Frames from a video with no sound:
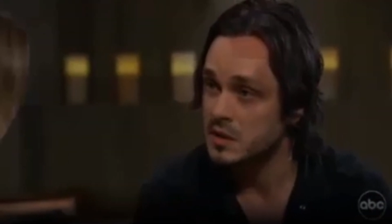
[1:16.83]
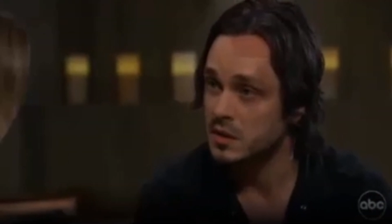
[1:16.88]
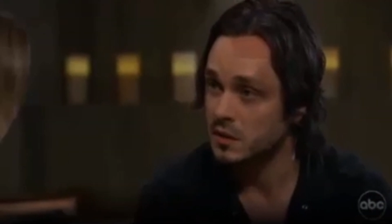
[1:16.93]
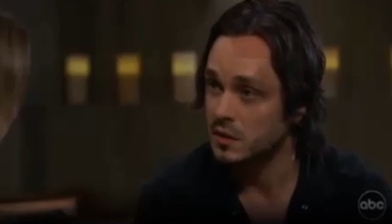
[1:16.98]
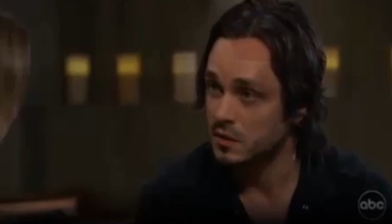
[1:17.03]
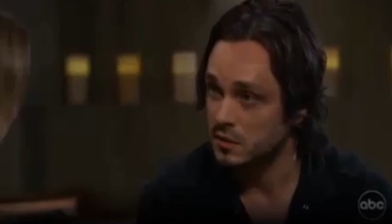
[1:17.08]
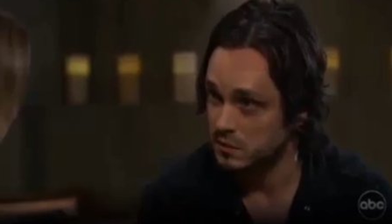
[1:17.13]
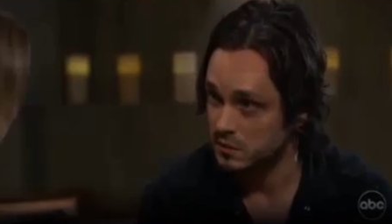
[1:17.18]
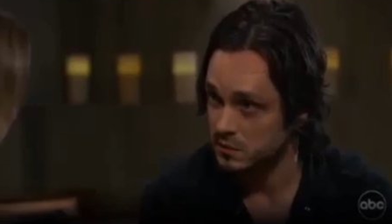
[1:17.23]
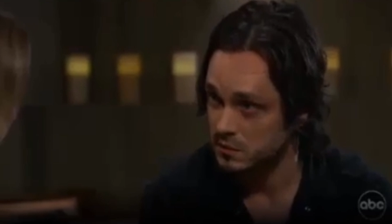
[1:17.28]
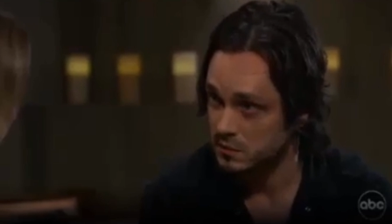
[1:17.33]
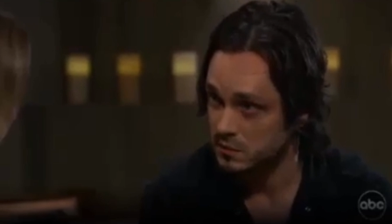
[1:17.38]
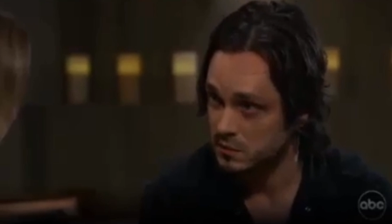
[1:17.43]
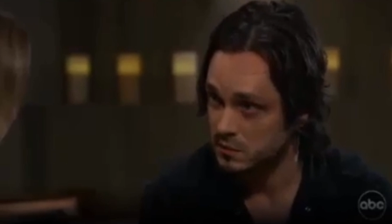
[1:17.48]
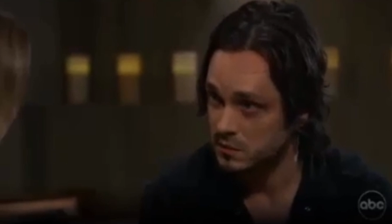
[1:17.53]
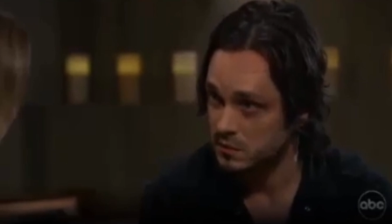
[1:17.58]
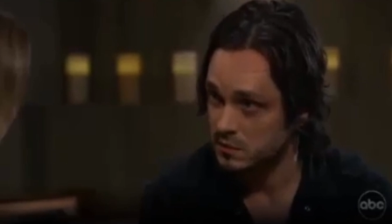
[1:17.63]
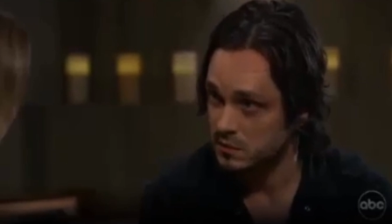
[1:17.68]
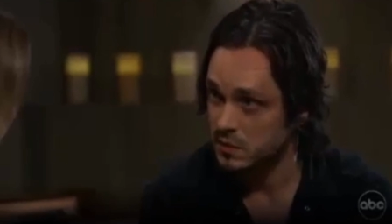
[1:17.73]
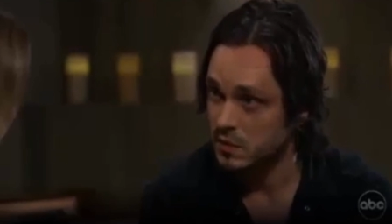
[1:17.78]
you,
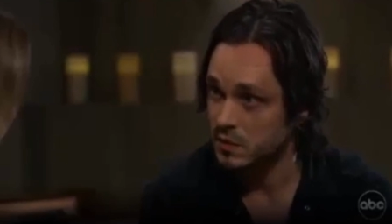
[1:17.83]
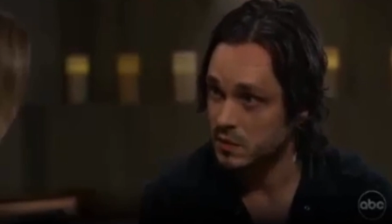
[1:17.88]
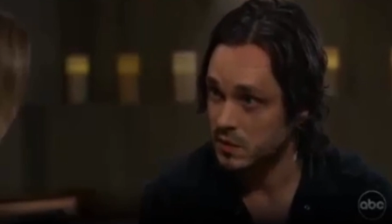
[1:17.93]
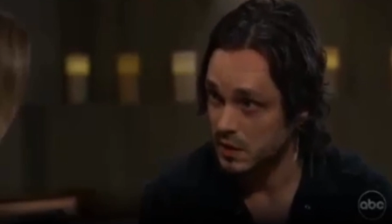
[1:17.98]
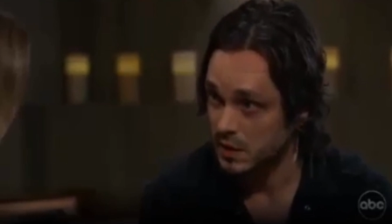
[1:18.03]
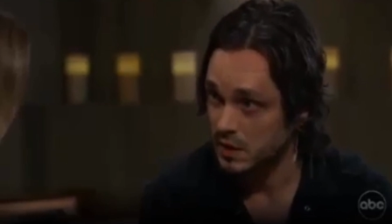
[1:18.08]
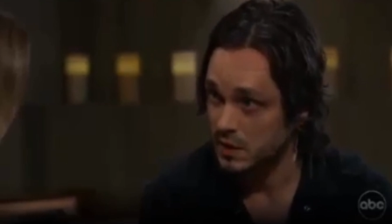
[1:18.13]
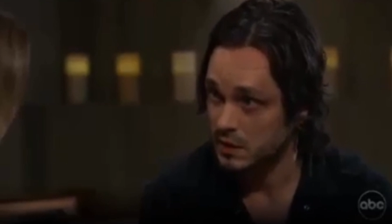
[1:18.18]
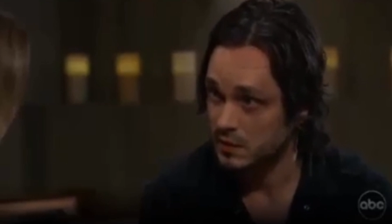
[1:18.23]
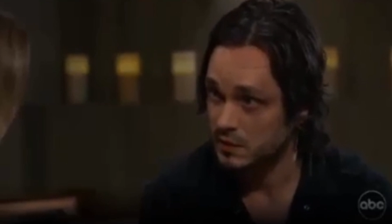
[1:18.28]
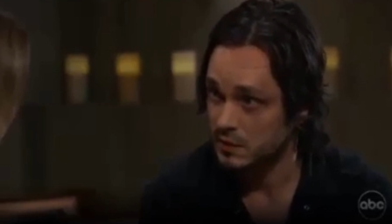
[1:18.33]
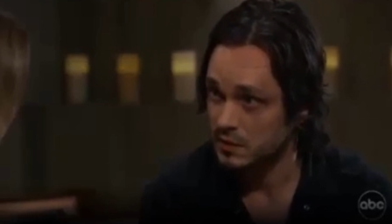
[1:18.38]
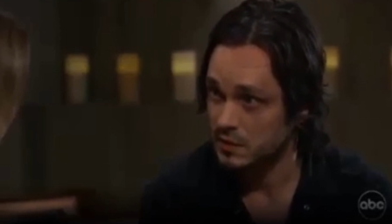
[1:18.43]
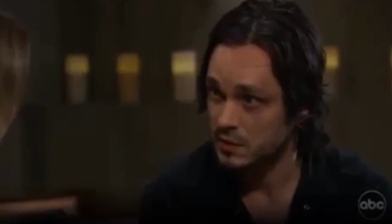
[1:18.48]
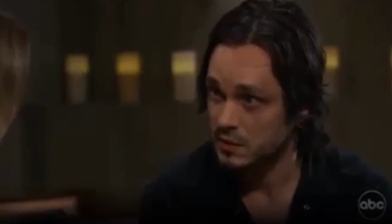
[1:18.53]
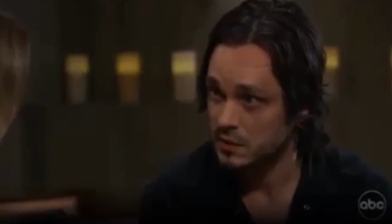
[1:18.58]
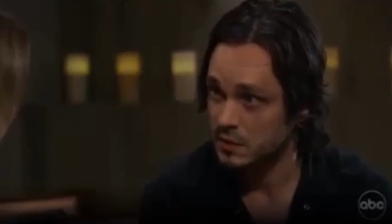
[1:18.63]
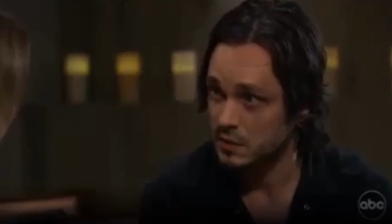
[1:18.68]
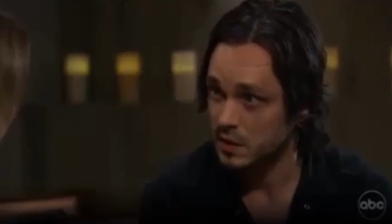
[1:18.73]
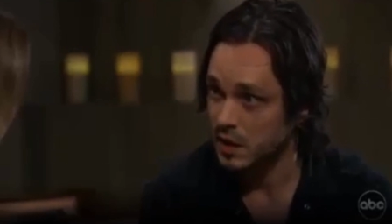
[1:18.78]
okay?
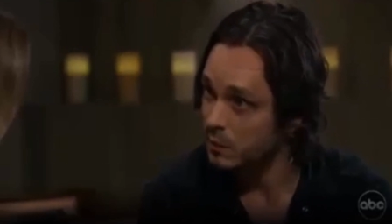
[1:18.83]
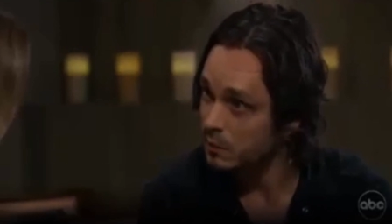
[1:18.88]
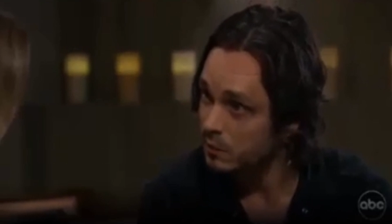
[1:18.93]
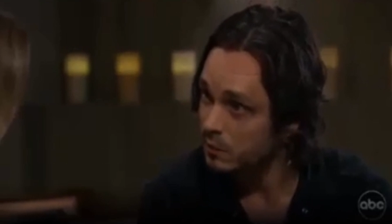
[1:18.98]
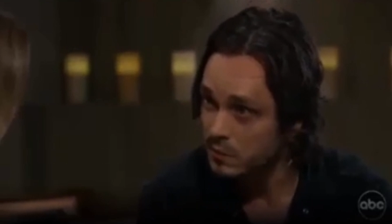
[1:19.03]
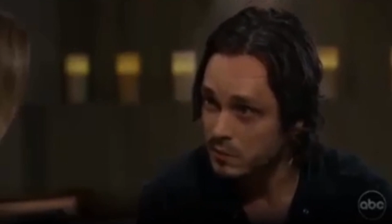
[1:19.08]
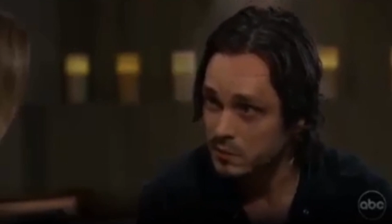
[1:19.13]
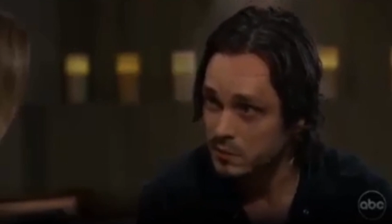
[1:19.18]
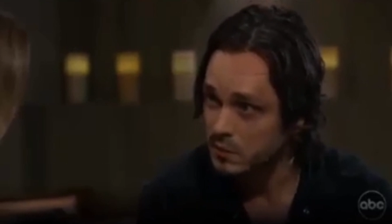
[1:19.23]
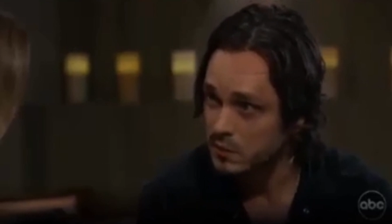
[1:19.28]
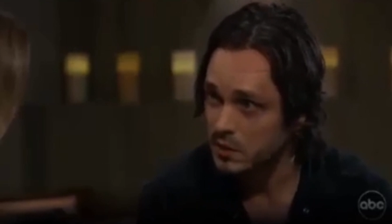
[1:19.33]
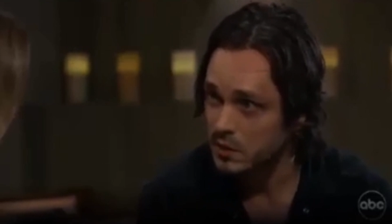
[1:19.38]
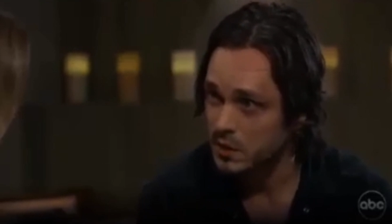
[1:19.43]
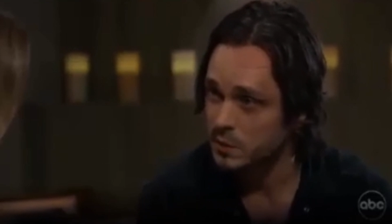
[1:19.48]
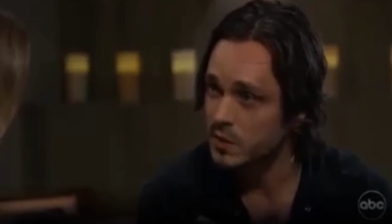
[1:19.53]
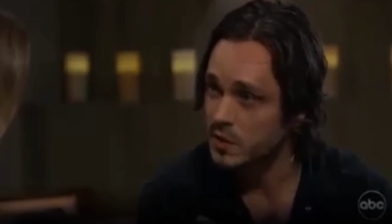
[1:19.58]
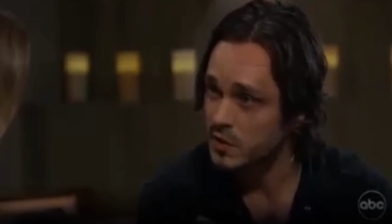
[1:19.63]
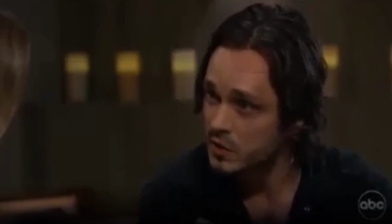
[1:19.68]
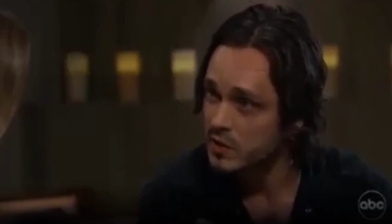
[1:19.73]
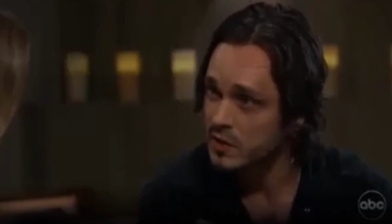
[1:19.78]
I'm
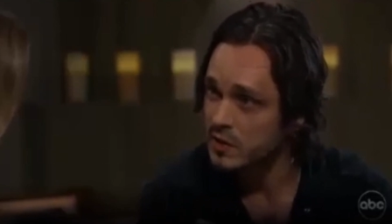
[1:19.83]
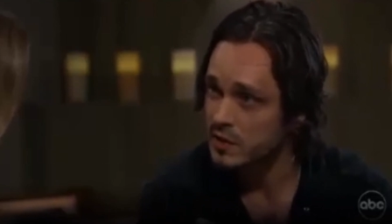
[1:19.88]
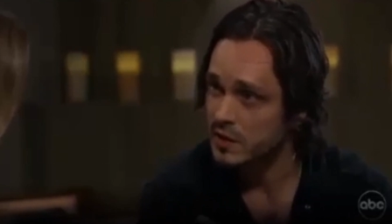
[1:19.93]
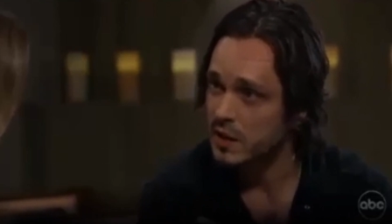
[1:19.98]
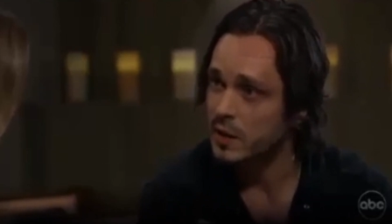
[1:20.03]
good.